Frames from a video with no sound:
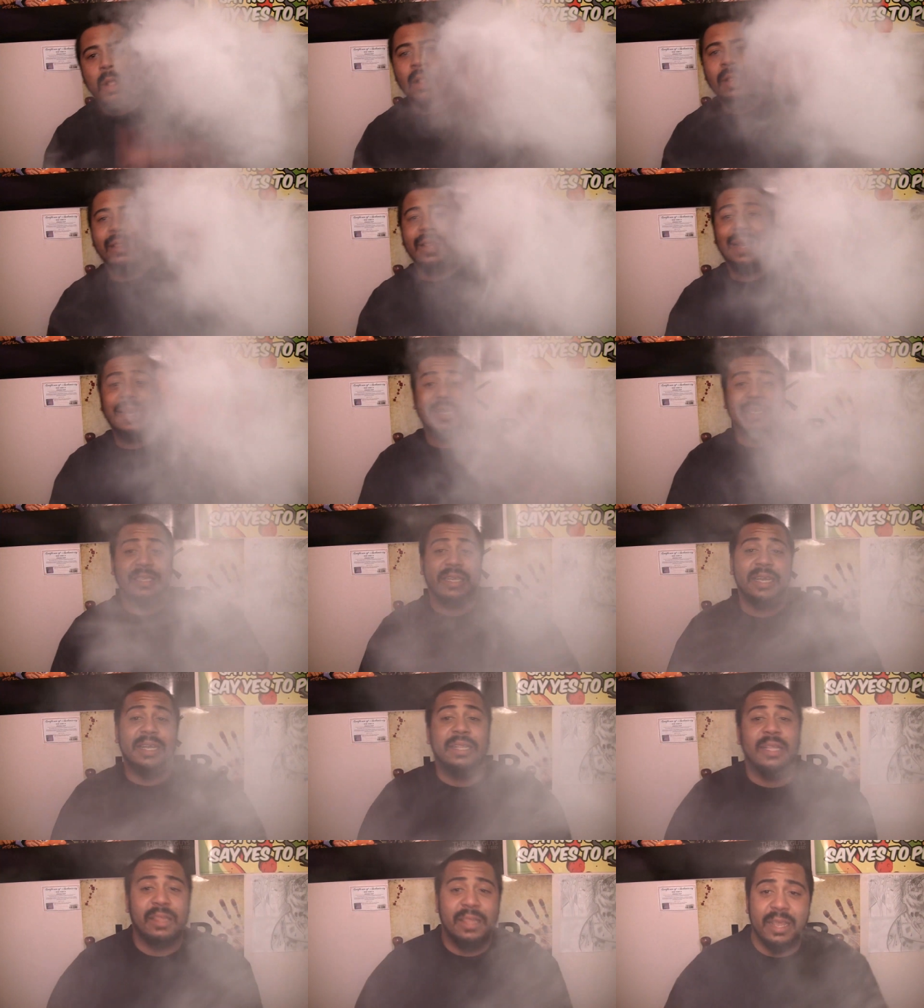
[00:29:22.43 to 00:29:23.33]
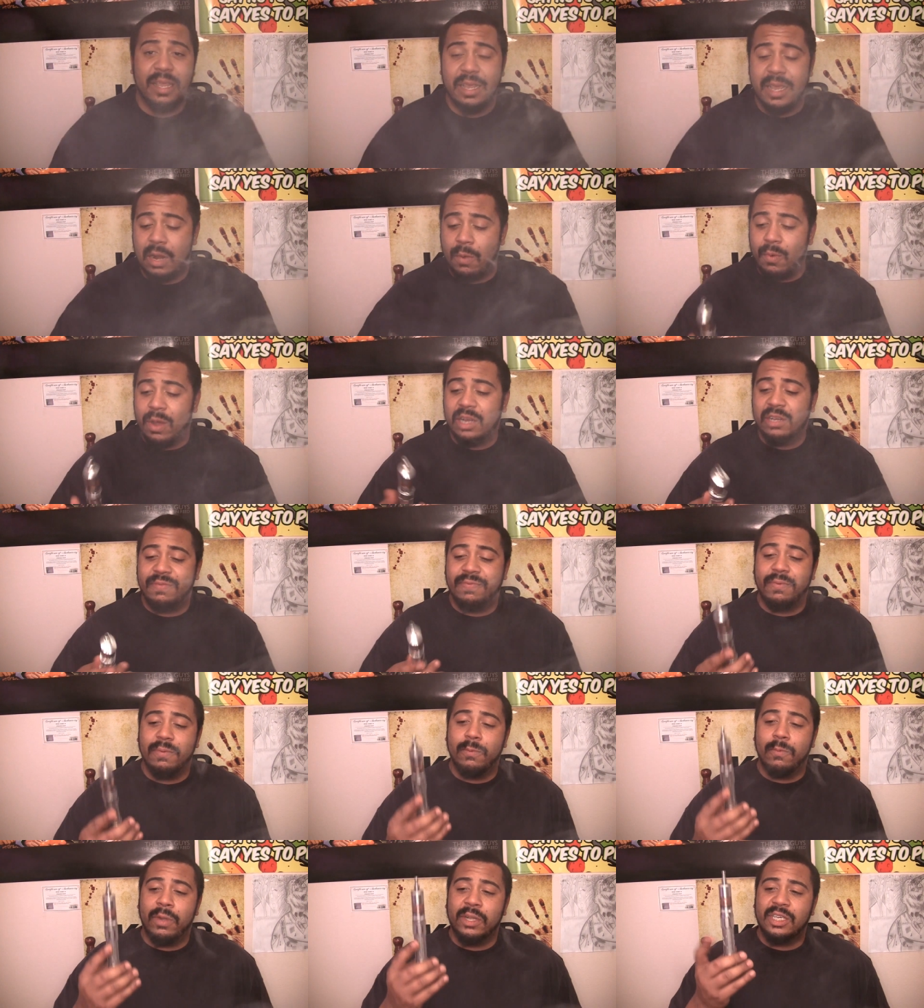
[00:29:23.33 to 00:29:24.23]
Like I said, the thing you got to
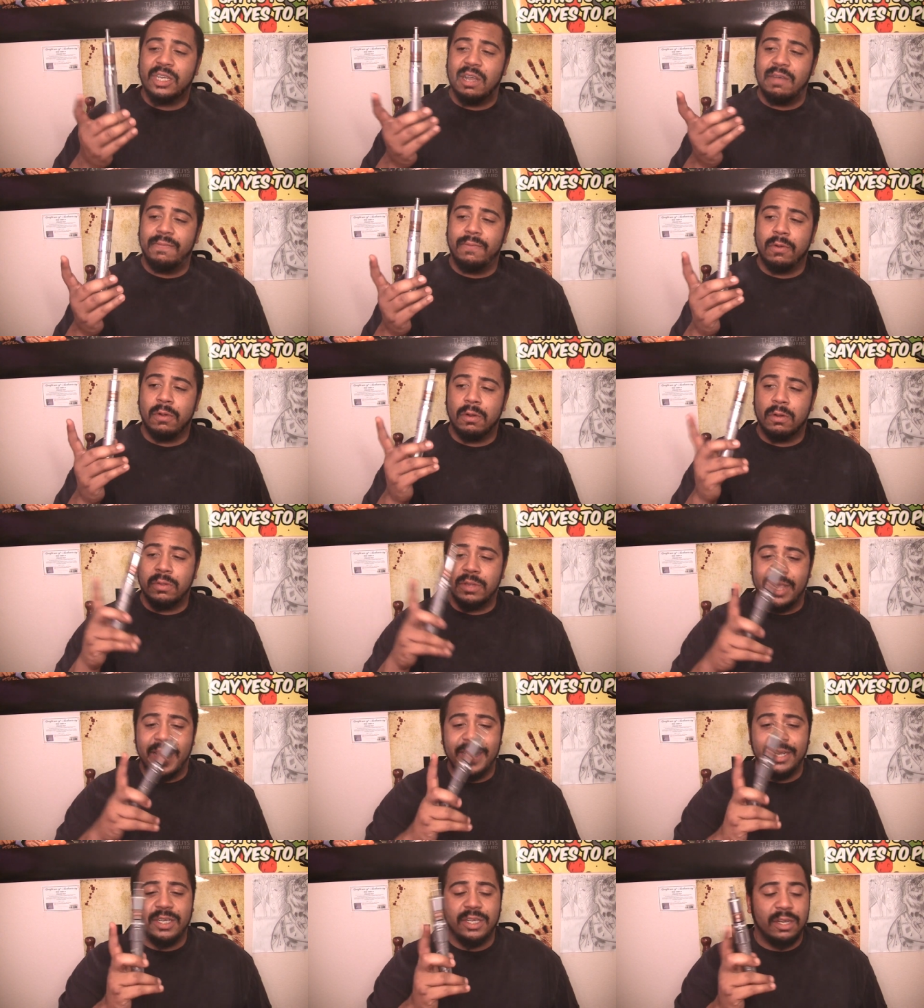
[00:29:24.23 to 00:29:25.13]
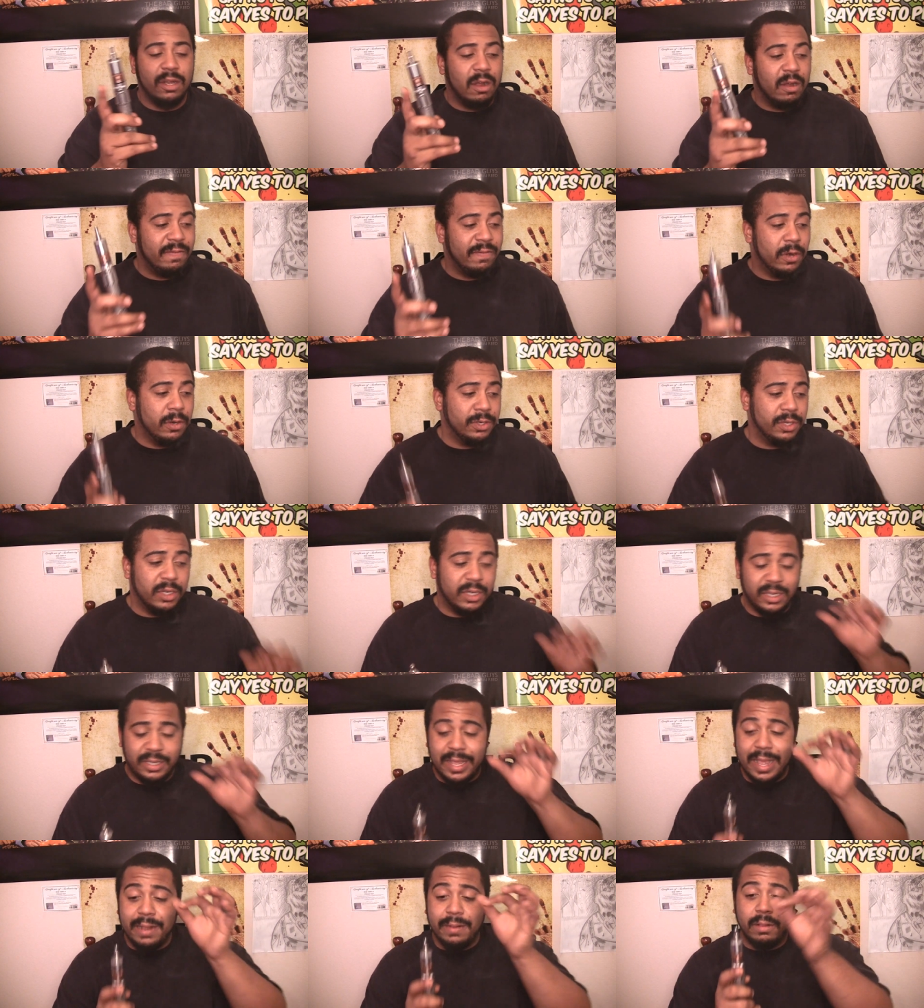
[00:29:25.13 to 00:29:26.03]
watch out for on the Hcigar version
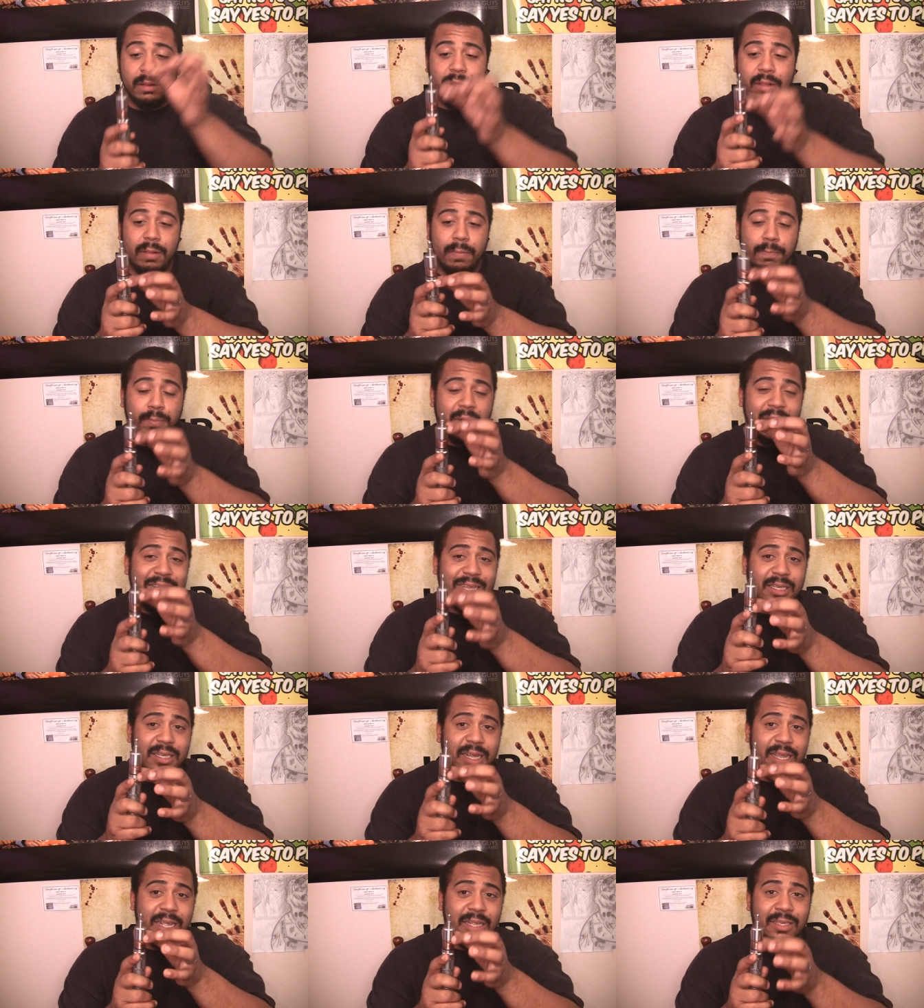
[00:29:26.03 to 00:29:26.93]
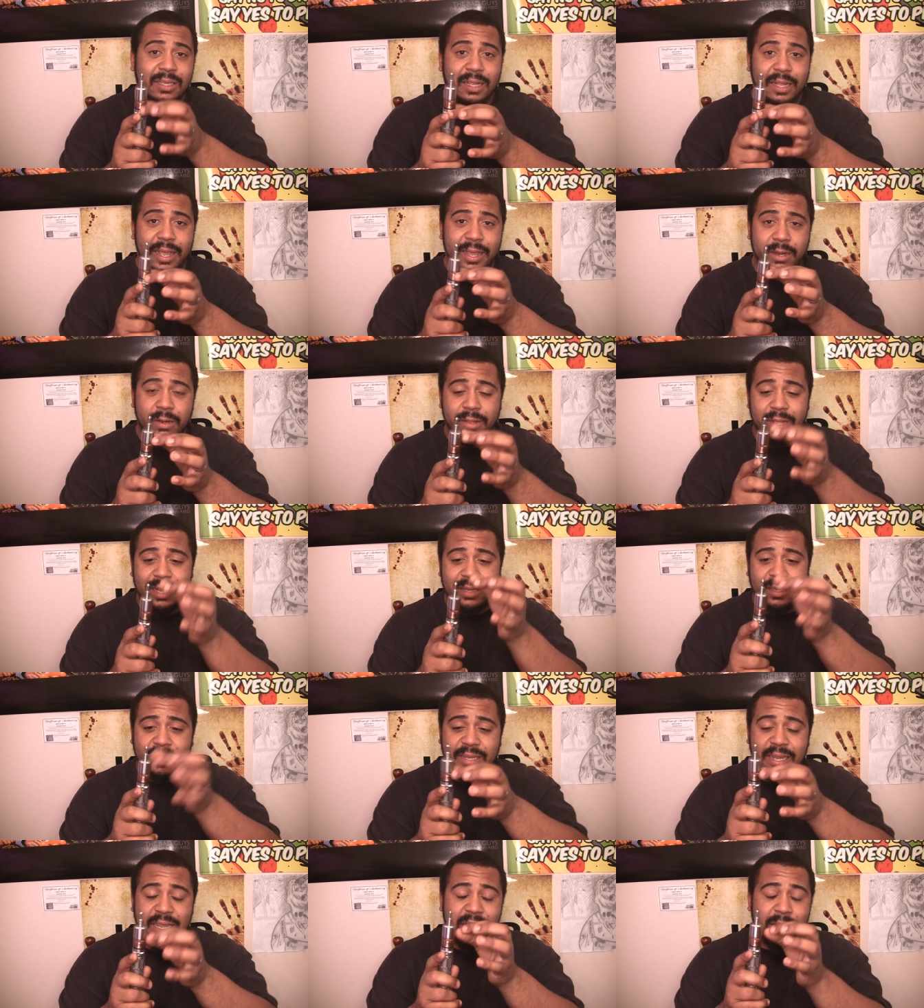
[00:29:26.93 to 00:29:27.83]
is that plastic insulator, that
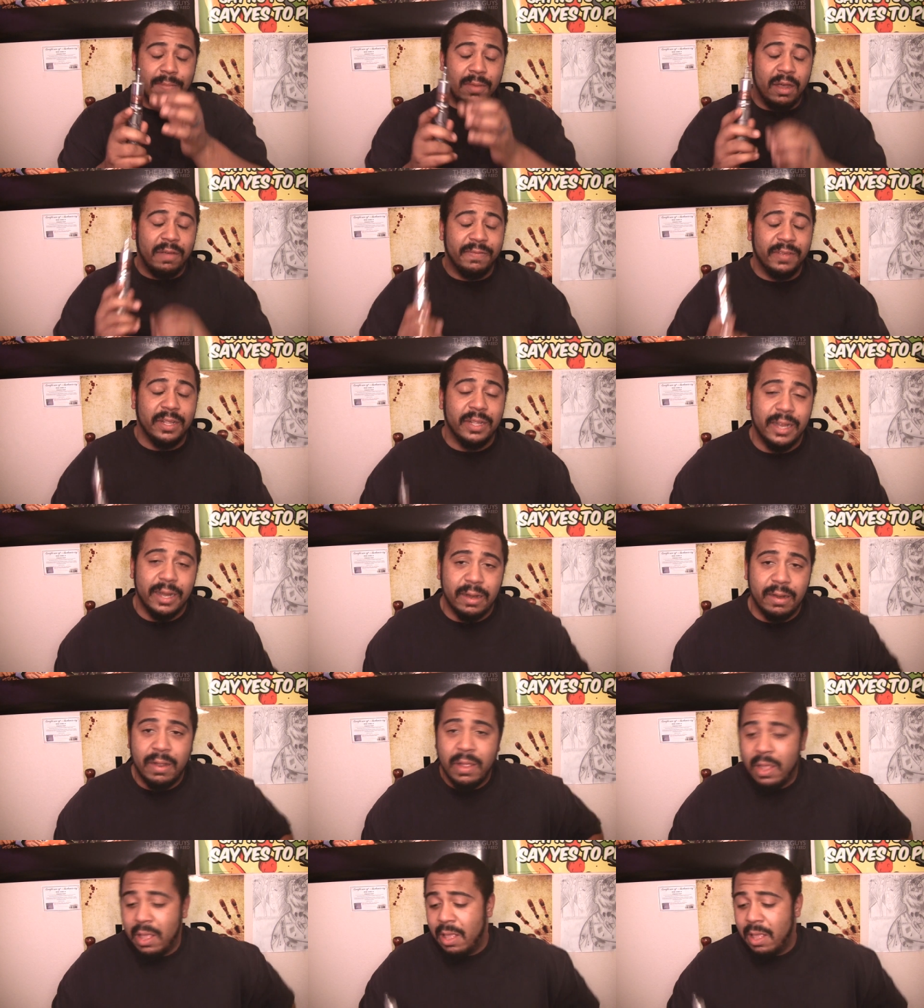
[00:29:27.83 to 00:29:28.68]
stem off in there.